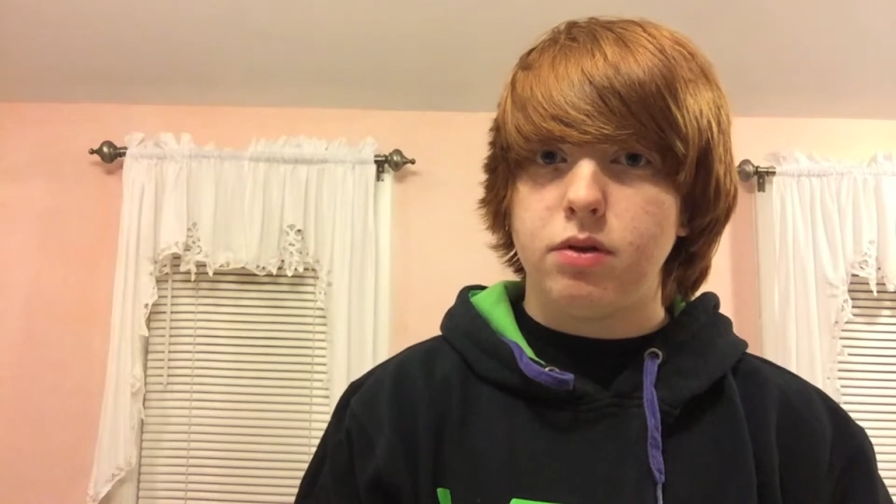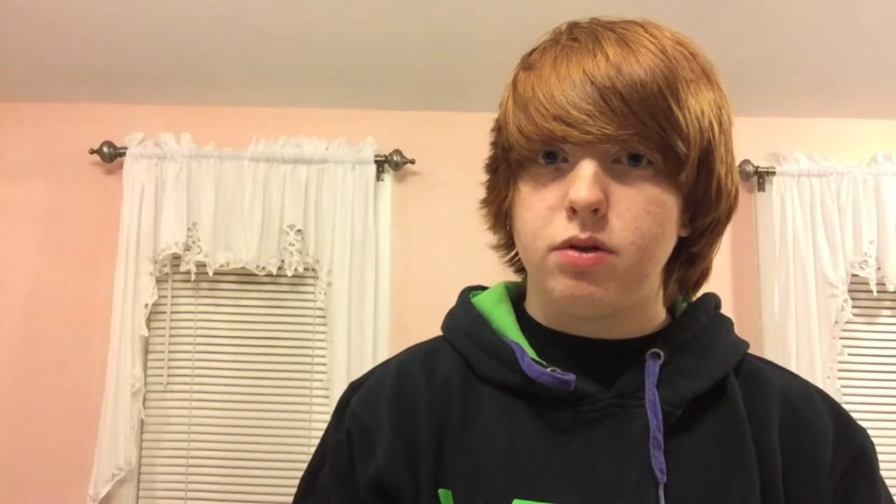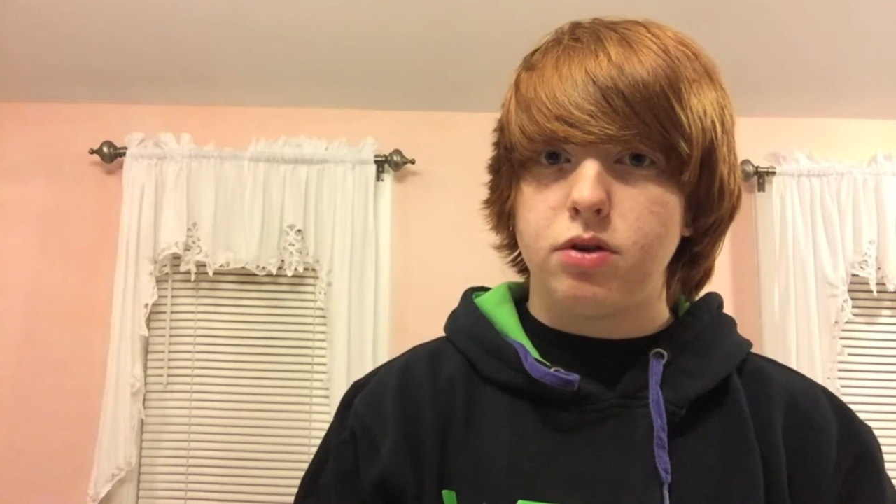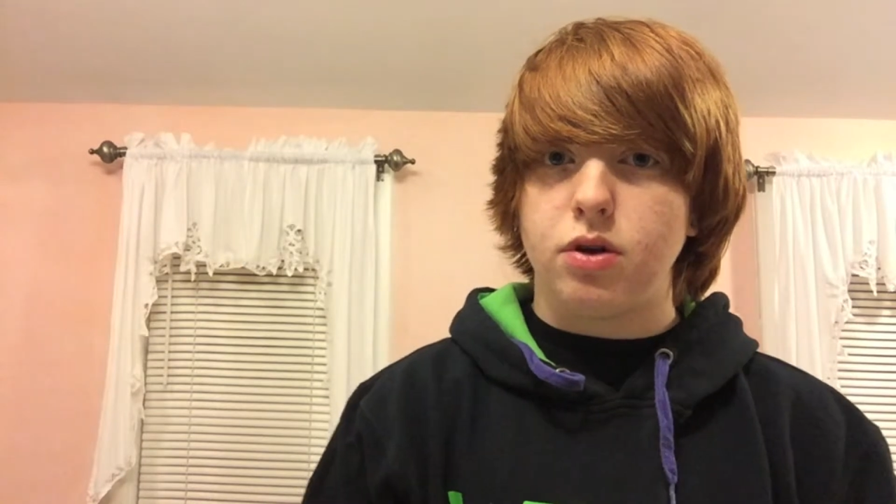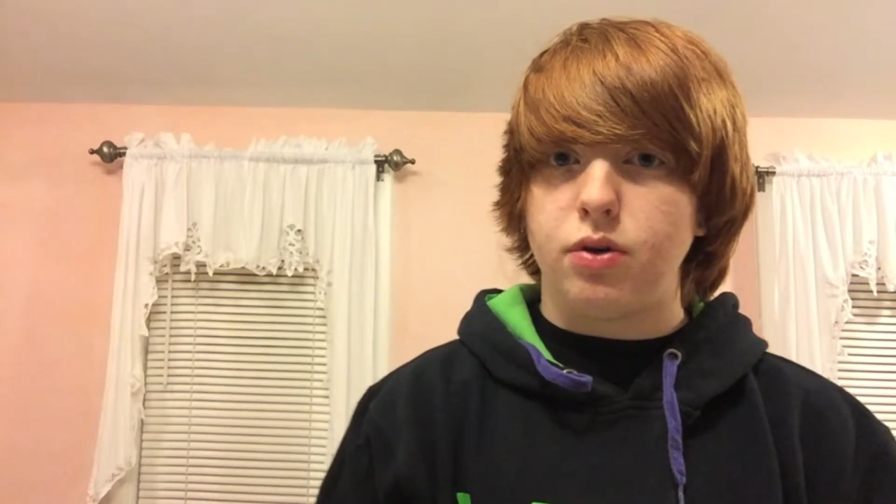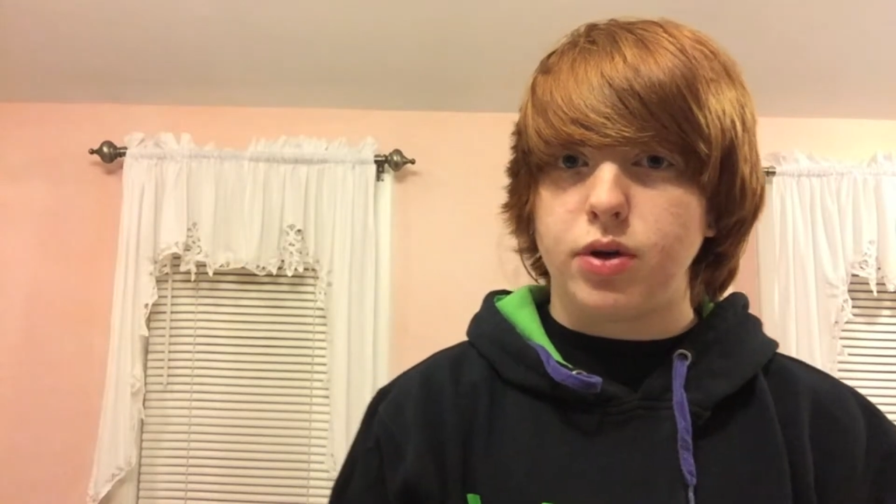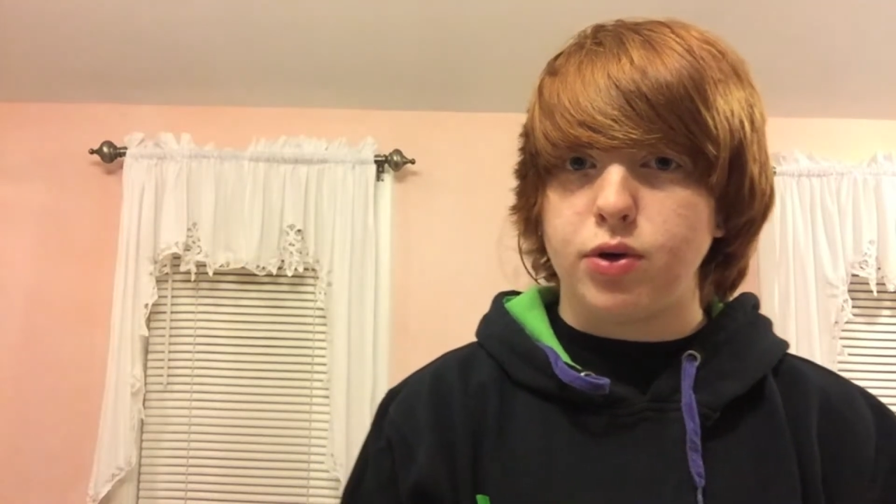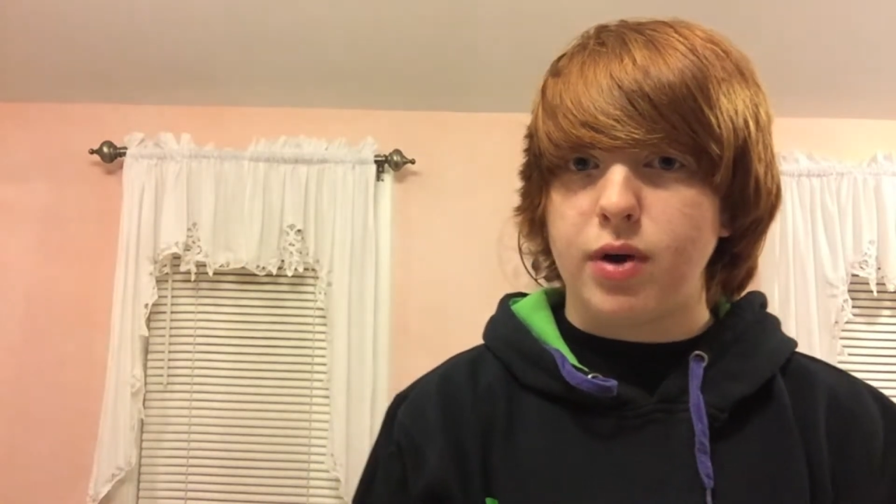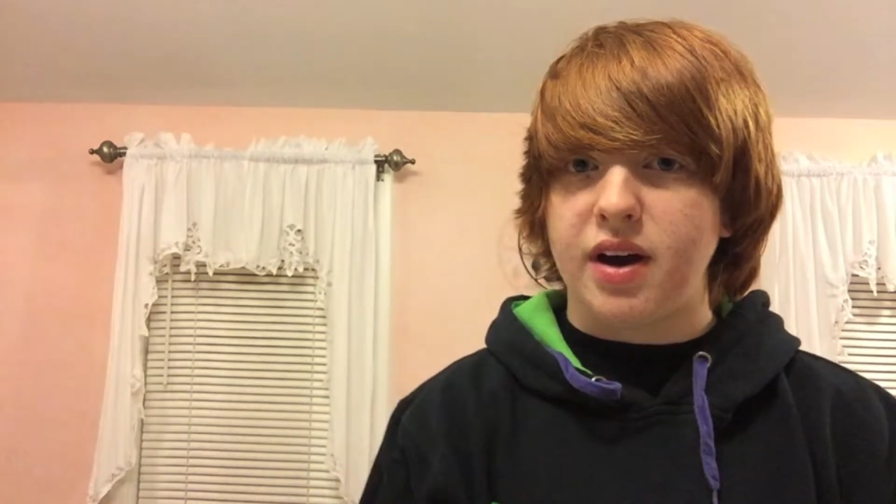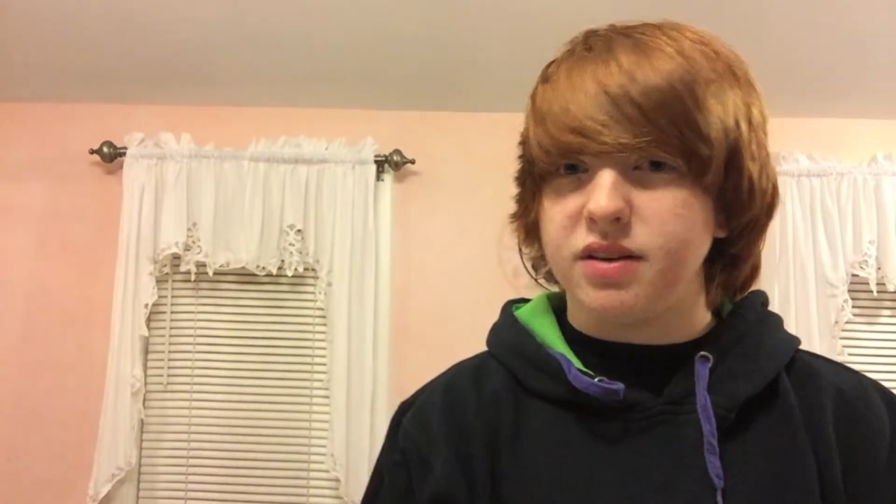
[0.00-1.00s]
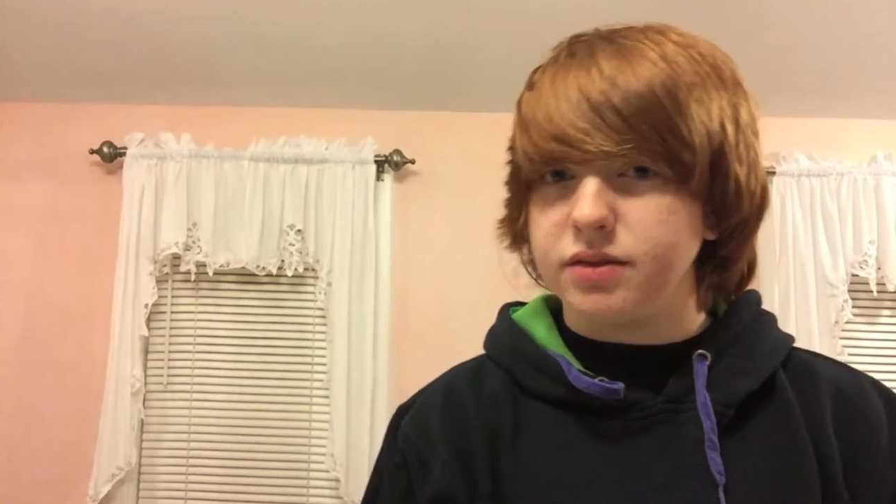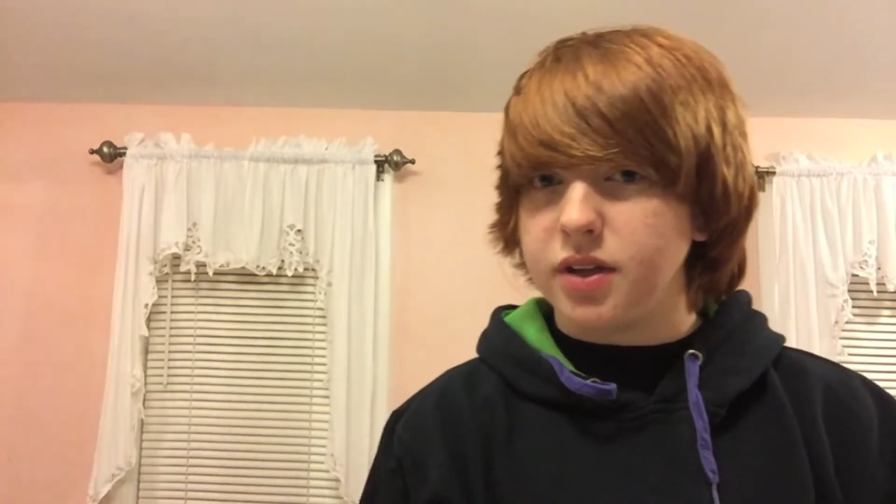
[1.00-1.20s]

so you have